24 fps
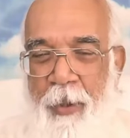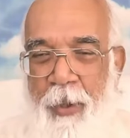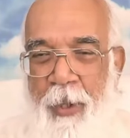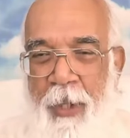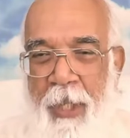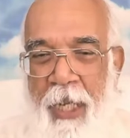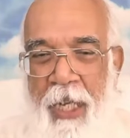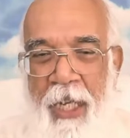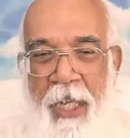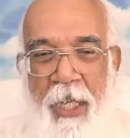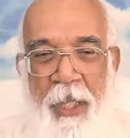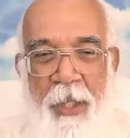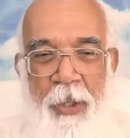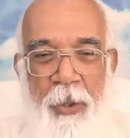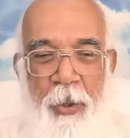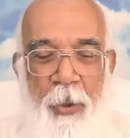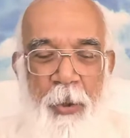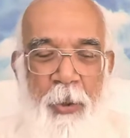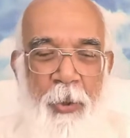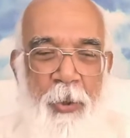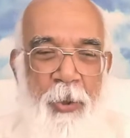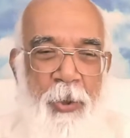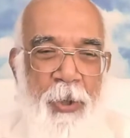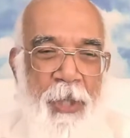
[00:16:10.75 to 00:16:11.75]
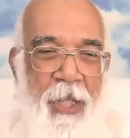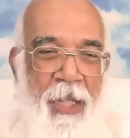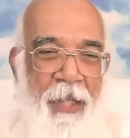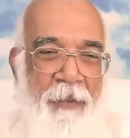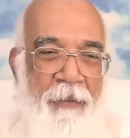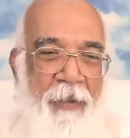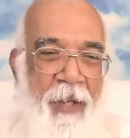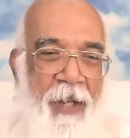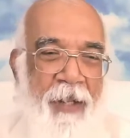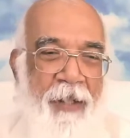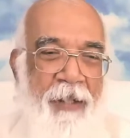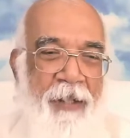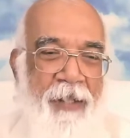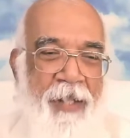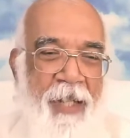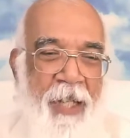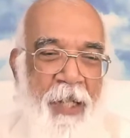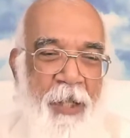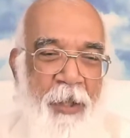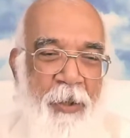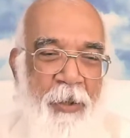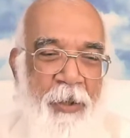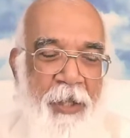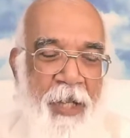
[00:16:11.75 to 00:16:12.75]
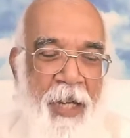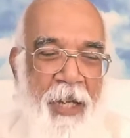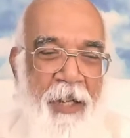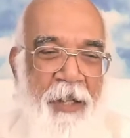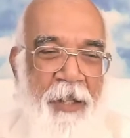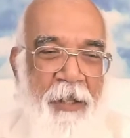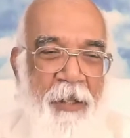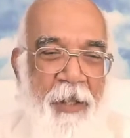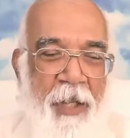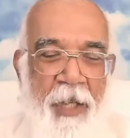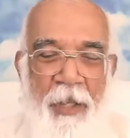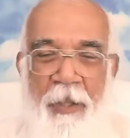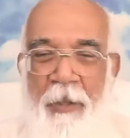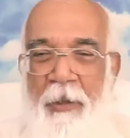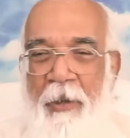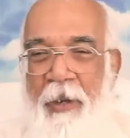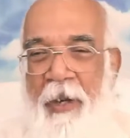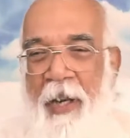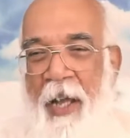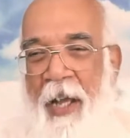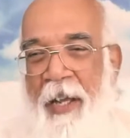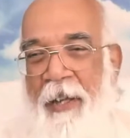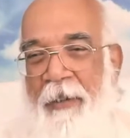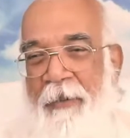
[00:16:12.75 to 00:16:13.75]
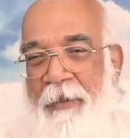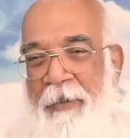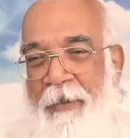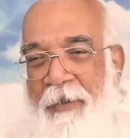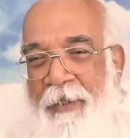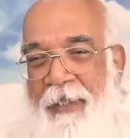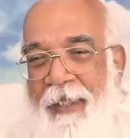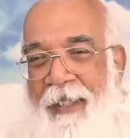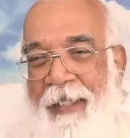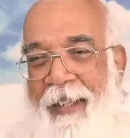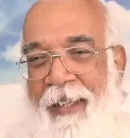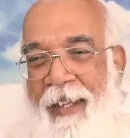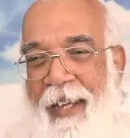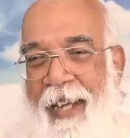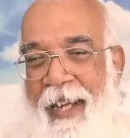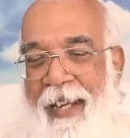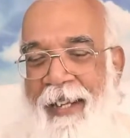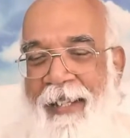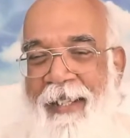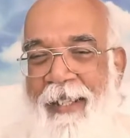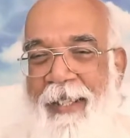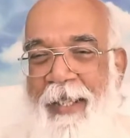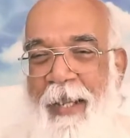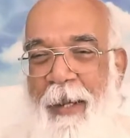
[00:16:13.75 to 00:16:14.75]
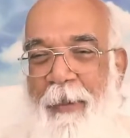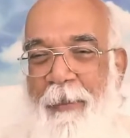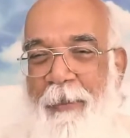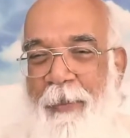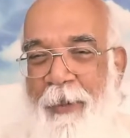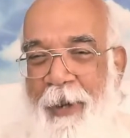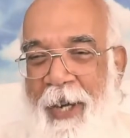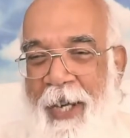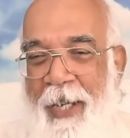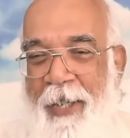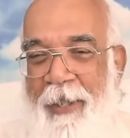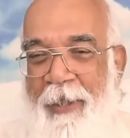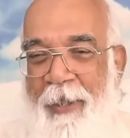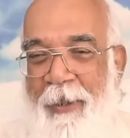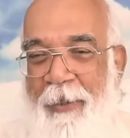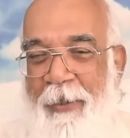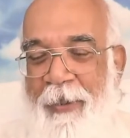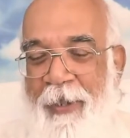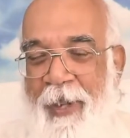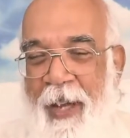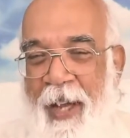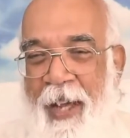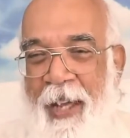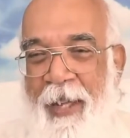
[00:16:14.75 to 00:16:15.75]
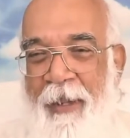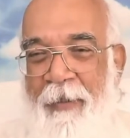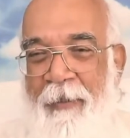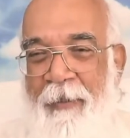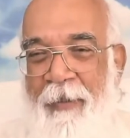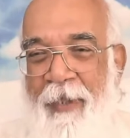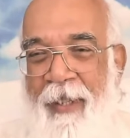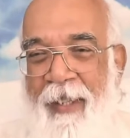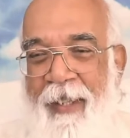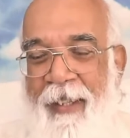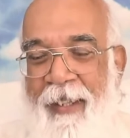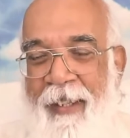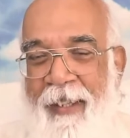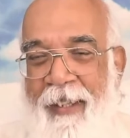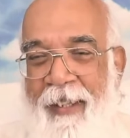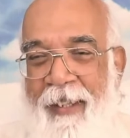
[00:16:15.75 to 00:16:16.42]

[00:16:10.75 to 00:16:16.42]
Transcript: Have you seen those events in your date in your life? At some point of time,